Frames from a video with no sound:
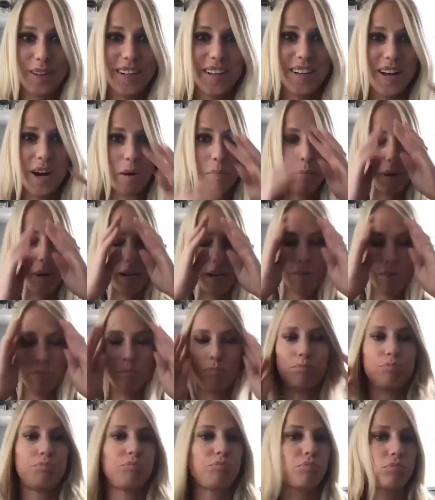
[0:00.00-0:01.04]
know, but
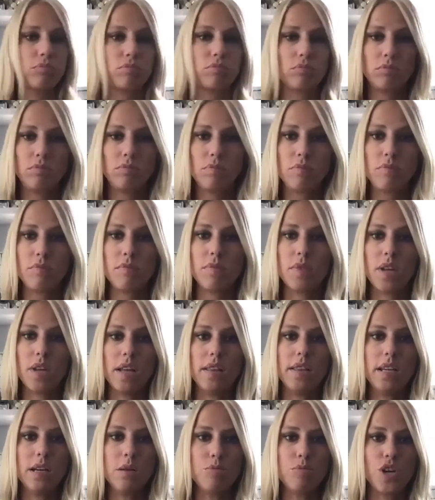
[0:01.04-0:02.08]

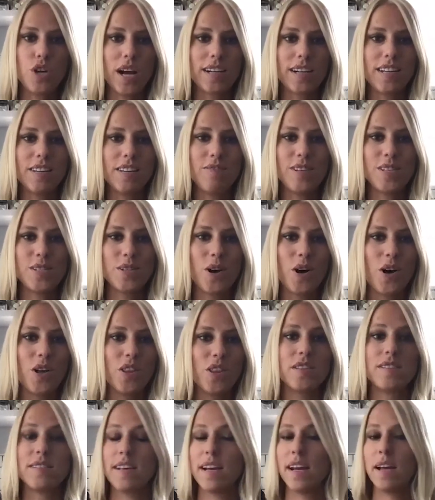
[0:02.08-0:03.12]
the objective is all the
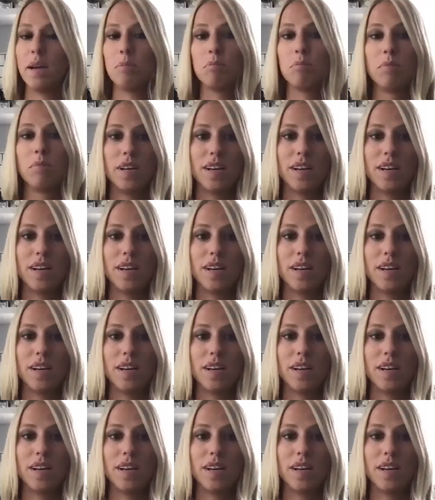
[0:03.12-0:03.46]
same,